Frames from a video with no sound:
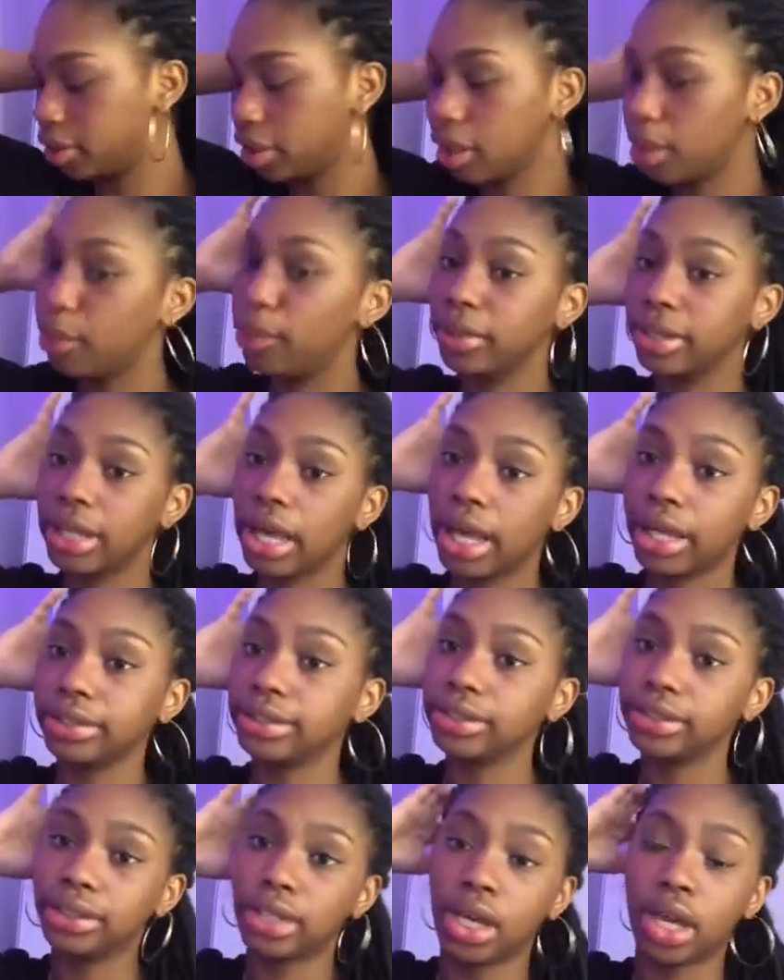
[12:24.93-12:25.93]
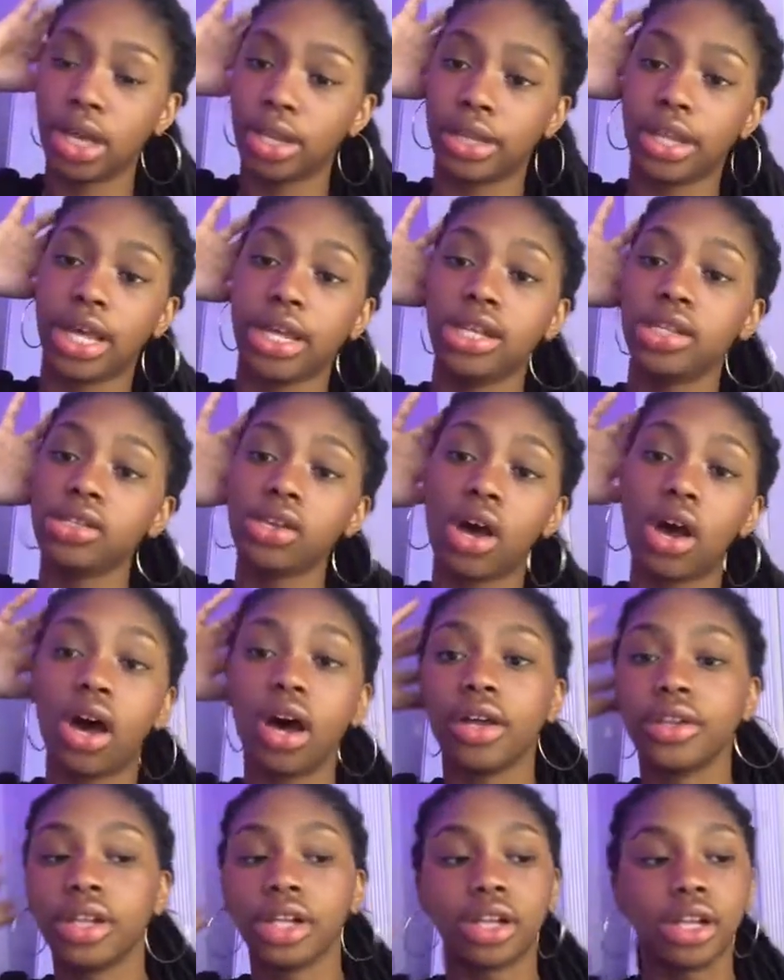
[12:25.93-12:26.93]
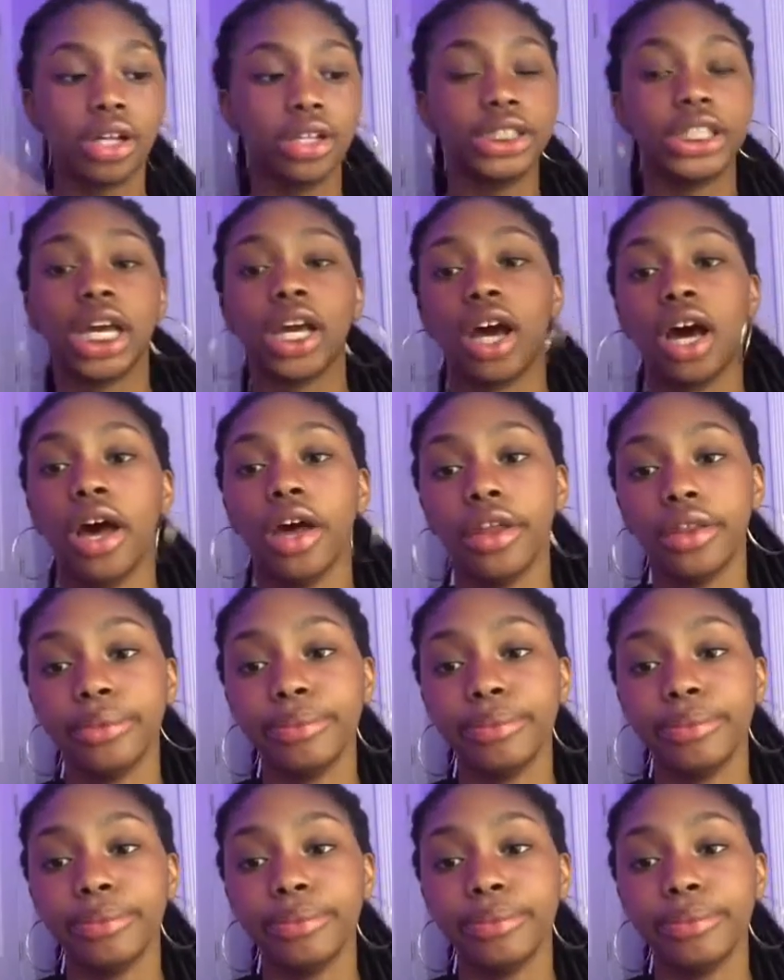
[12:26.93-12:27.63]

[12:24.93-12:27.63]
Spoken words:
but that is all the clothes I got.